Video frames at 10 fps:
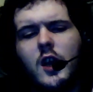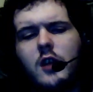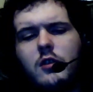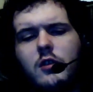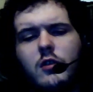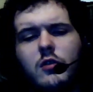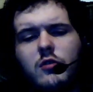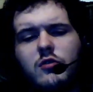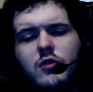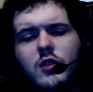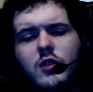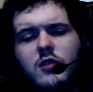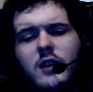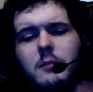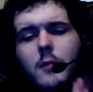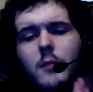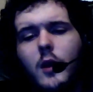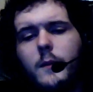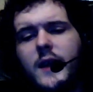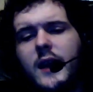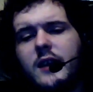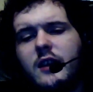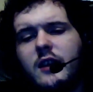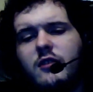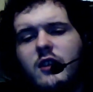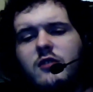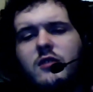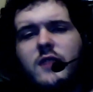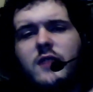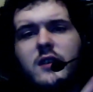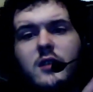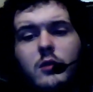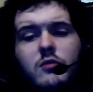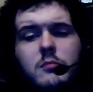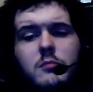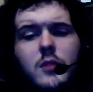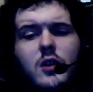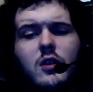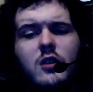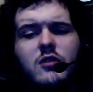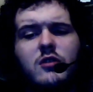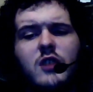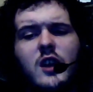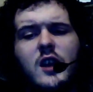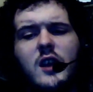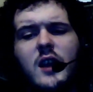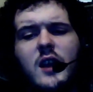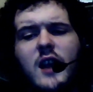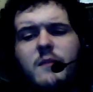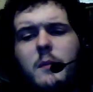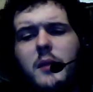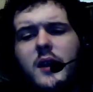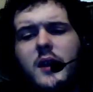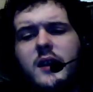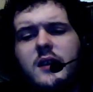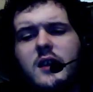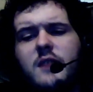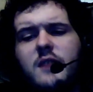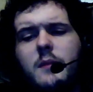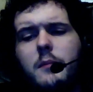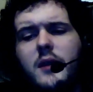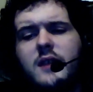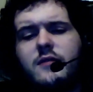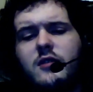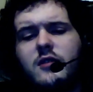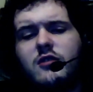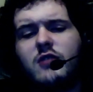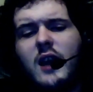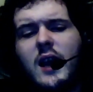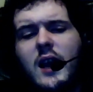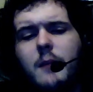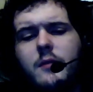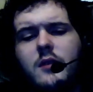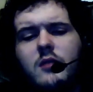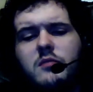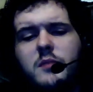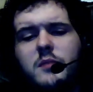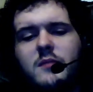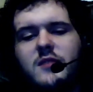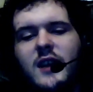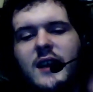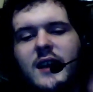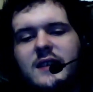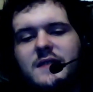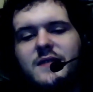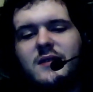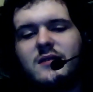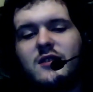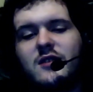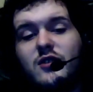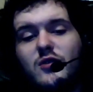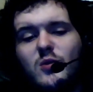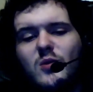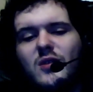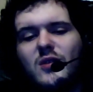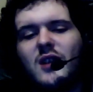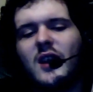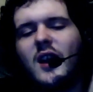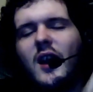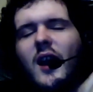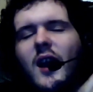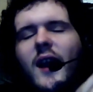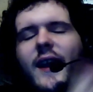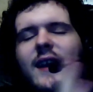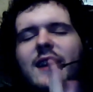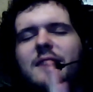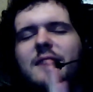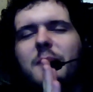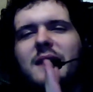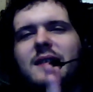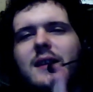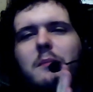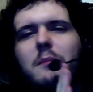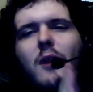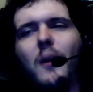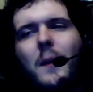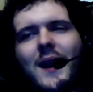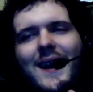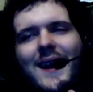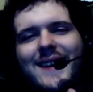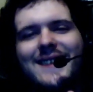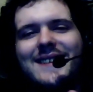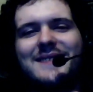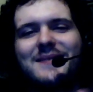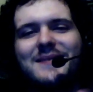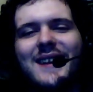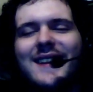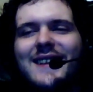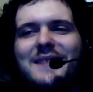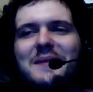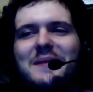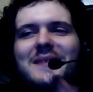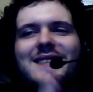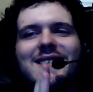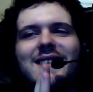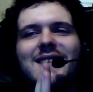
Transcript: Knuckles talks like a mob guy in this, saying stuff like, "Those morgs, I've been played for a sap, those bums are headed for the jewel." He's basically a mob guy in this one, which is,